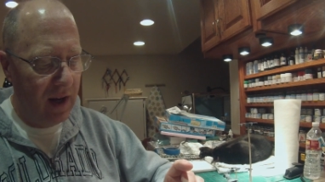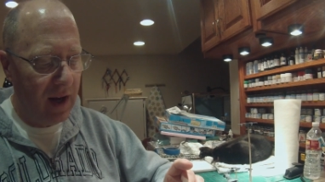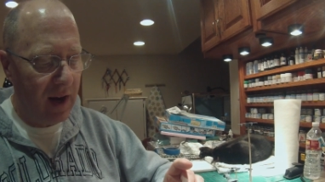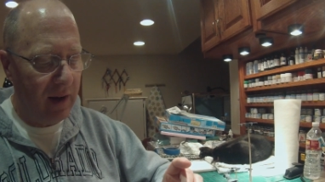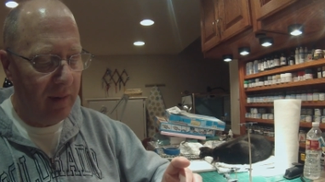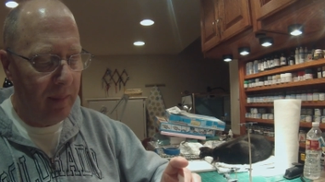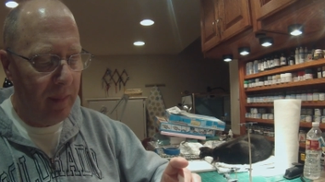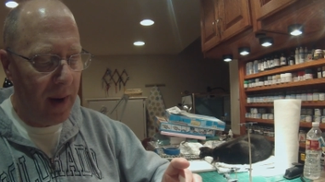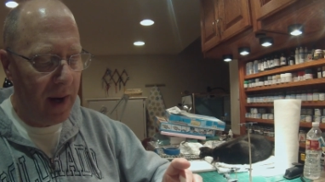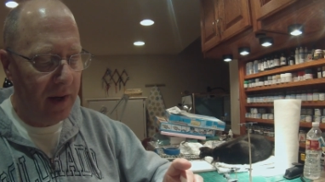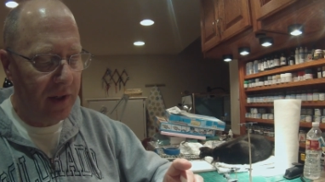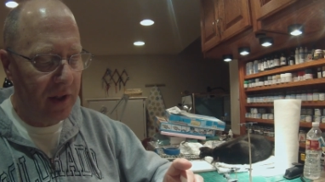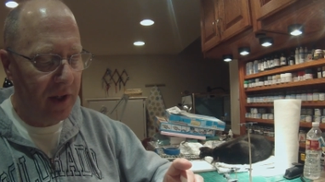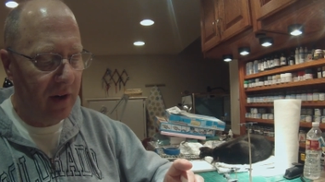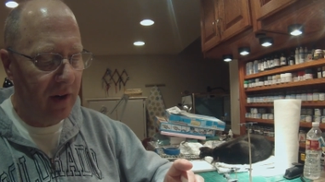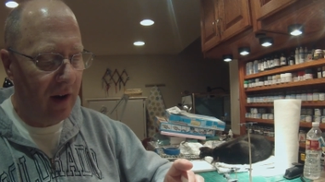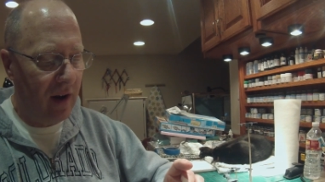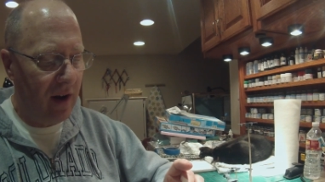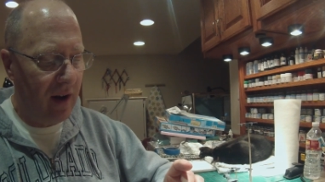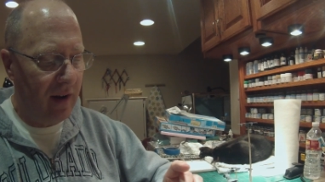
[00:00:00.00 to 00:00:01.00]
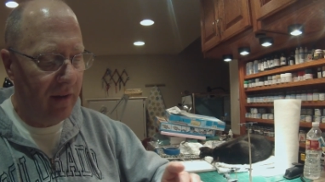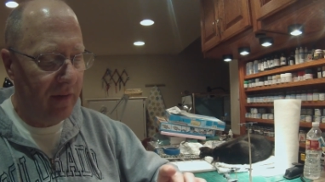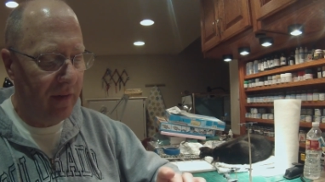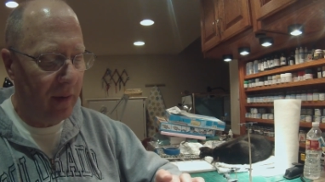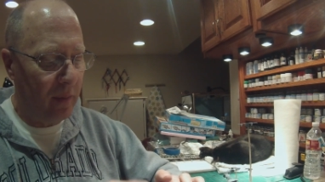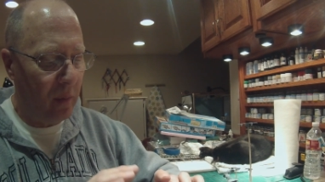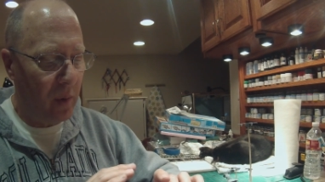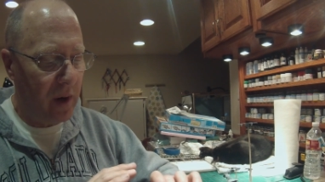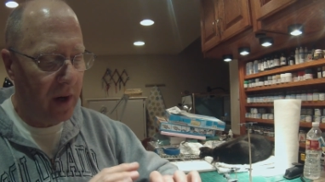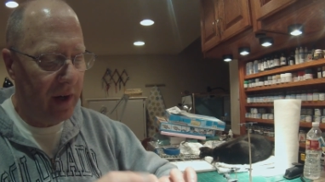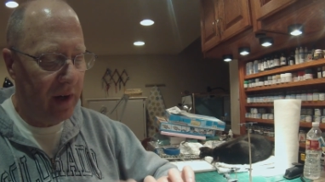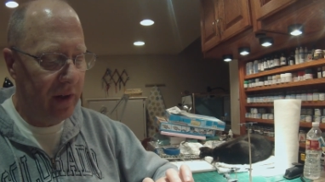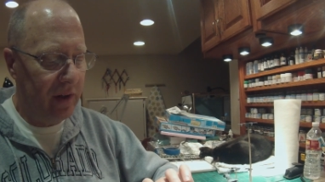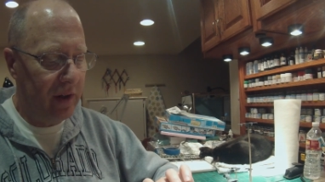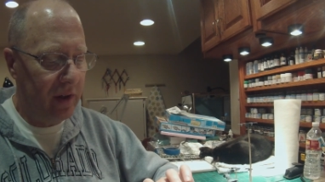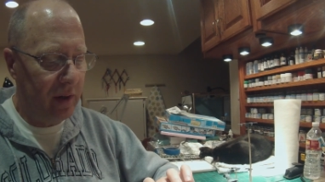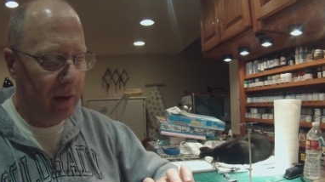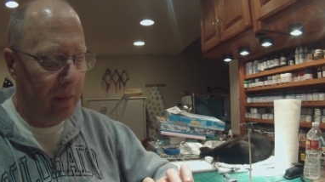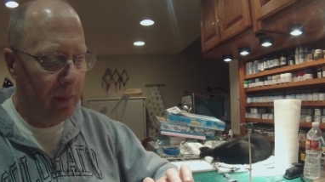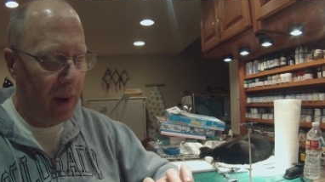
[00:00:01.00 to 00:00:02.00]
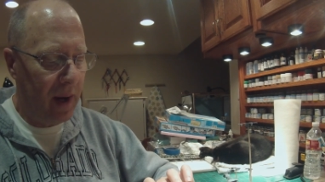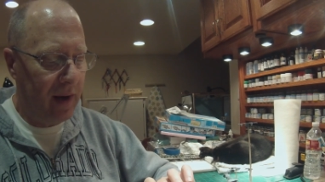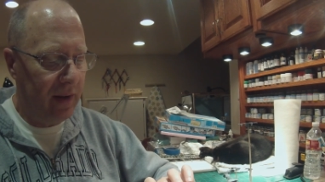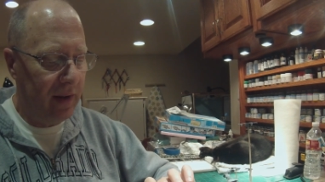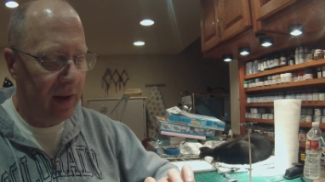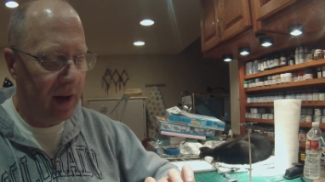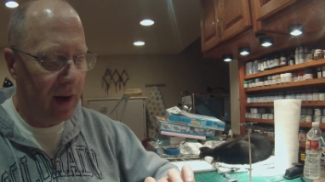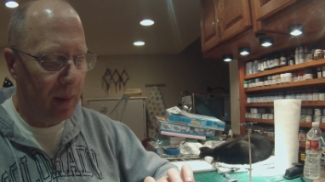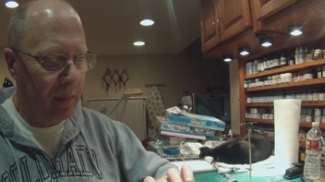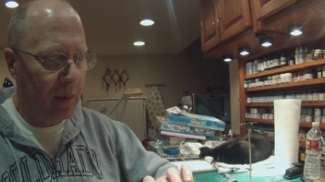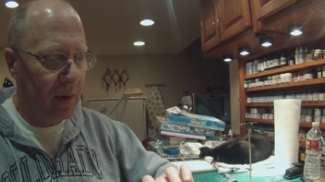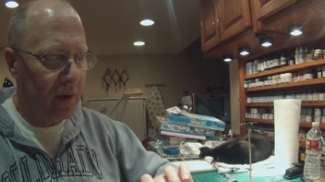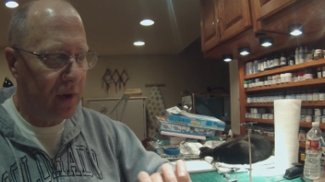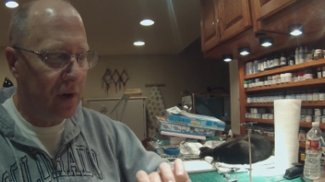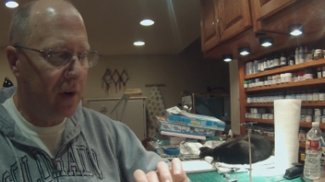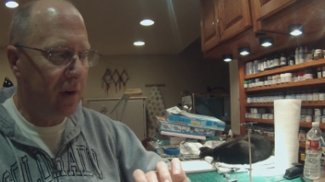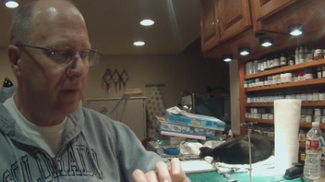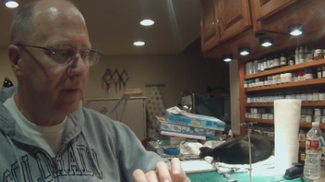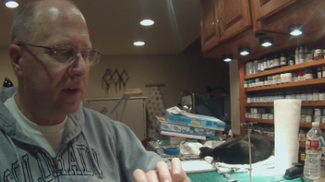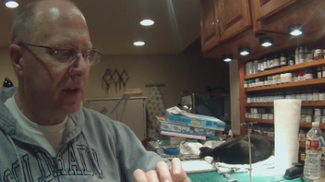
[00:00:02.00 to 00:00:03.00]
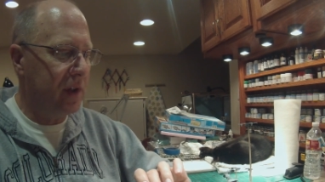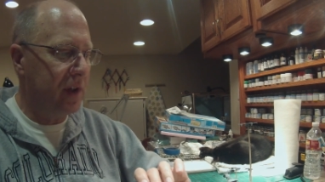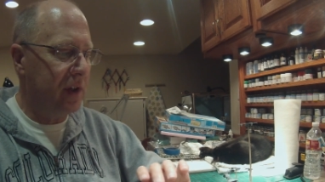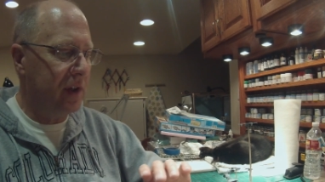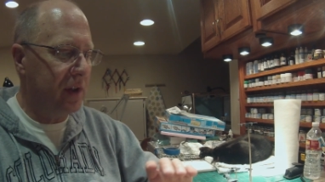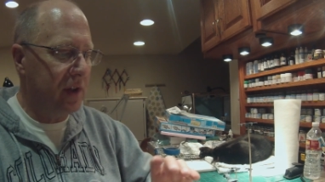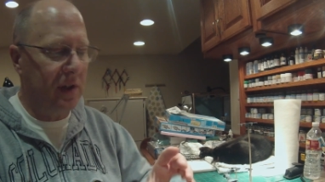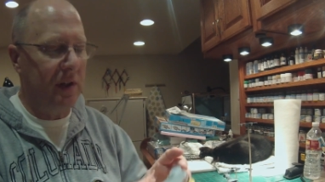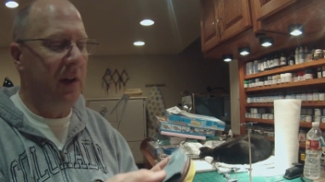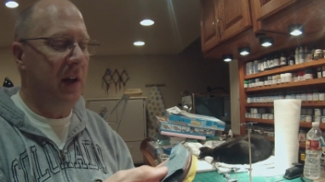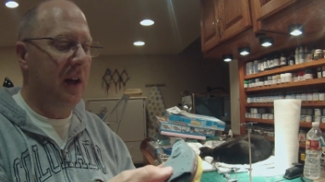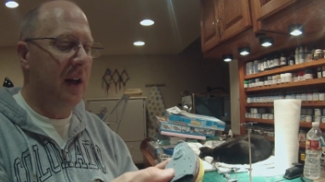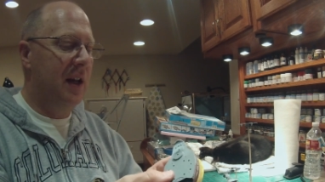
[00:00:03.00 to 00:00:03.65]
I've masked it off. I'm ready to paint the upper surfaces.